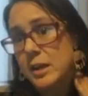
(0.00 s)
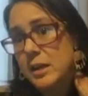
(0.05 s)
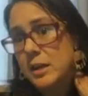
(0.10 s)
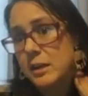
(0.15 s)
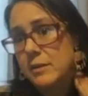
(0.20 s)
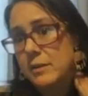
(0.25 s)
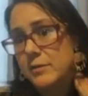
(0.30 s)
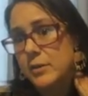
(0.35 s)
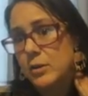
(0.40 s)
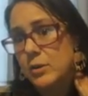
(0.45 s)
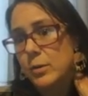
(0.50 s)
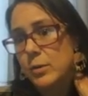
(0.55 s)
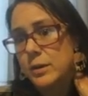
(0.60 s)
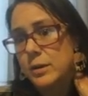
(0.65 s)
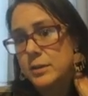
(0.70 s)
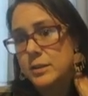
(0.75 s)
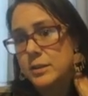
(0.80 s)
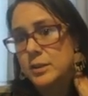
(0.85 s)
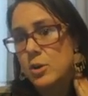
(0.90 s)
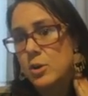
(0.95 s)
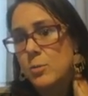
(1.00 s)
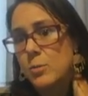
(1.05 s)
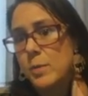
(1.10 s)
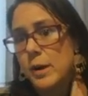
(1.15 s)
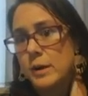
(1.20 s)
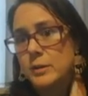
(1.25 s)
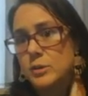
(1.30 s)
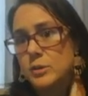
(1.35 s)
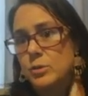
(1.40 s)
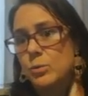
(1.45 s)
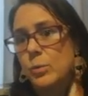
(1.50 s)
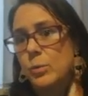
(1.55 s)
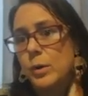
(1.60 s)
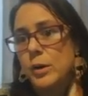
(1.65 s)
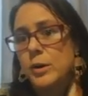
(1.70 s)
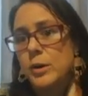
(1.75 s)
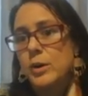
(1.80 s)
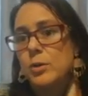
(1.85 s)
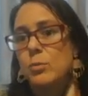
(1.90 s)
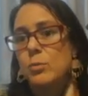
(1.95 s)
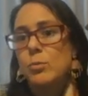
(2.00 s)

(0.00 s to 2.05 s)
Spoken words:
if you want to go back to where you